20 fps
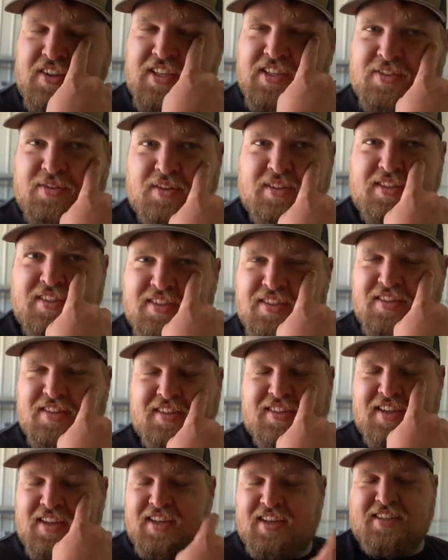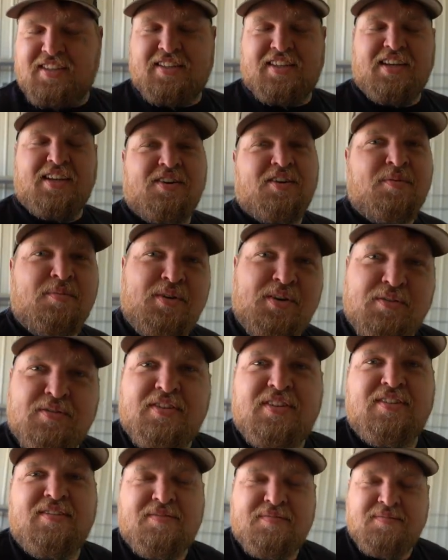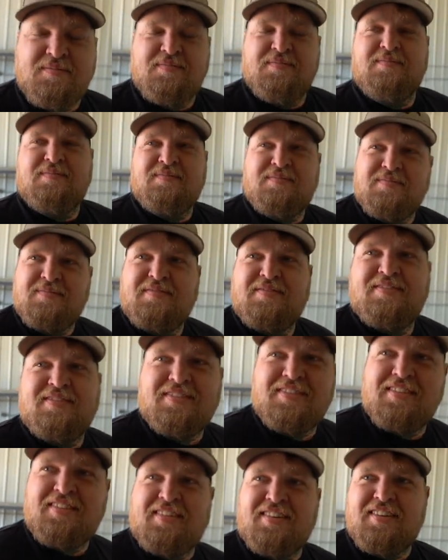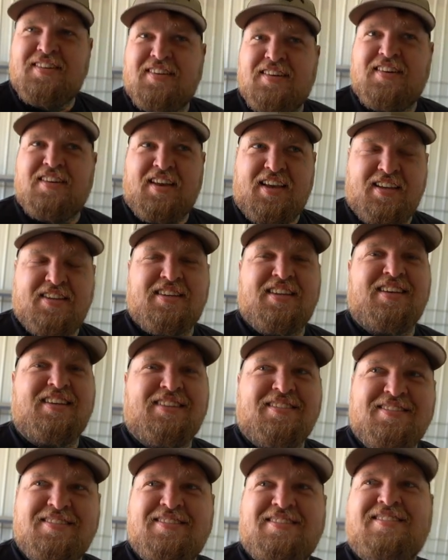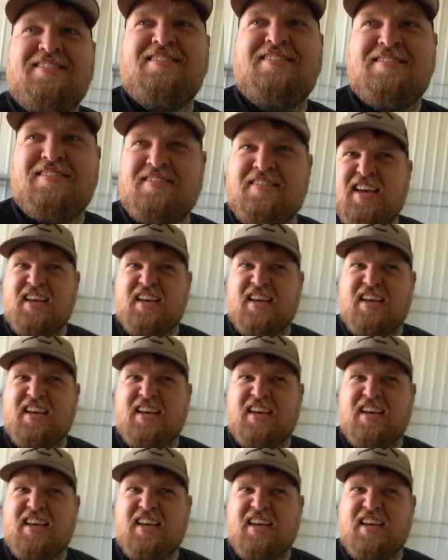this one wants it gone. It's getting removed. That was a mistake when you were young. 18. Right.